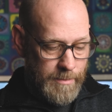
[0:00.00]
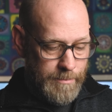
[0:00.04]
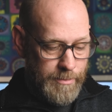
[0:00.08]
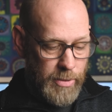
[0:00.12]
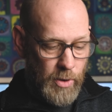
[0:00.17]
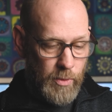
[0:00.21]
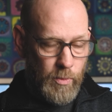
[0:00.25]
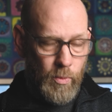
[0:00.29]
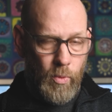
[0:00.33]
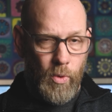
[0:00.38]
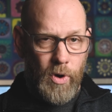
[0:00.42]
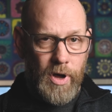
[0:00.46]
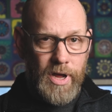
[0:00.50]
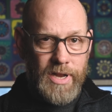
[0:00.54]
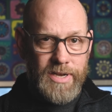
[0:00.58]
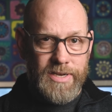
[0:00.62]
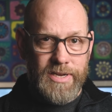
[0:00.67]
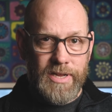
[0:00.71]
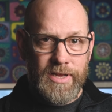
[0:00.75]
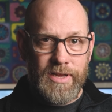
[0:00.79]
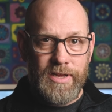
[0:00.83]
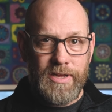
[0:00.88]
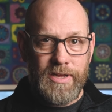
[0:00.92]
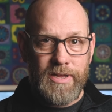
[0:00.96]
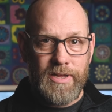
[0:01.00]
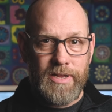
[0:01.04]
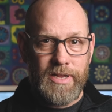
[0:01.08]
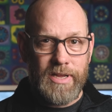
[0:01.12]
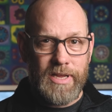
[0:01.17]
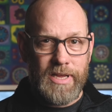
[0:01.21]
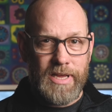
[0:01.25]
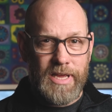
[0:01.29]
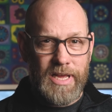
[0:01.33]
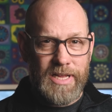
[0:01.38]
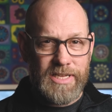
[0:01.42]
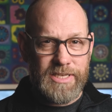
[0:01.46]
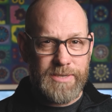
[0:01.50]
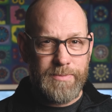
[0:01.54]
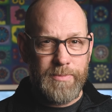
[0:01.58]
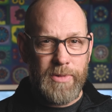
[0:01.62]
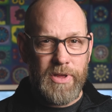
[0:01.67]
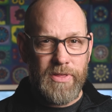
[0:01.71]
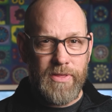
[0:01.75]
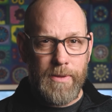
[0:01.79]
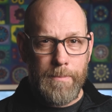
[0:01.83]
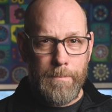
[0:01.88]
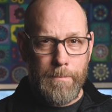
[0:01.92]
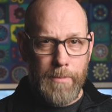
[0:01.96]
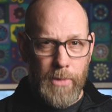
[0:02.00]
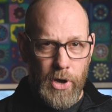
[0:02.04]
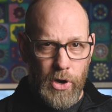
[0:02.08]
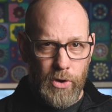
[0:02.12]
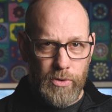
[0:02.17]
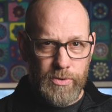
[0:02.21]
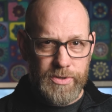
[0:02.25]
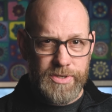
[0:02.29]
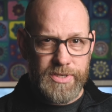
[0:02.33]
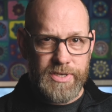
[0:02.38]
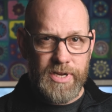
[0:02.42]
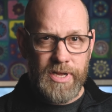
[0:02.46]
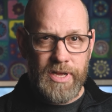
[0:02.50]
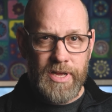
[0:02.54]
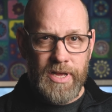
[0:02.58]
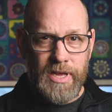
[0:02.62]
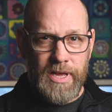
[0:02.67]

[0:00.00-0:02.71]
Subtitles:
But what gets me the most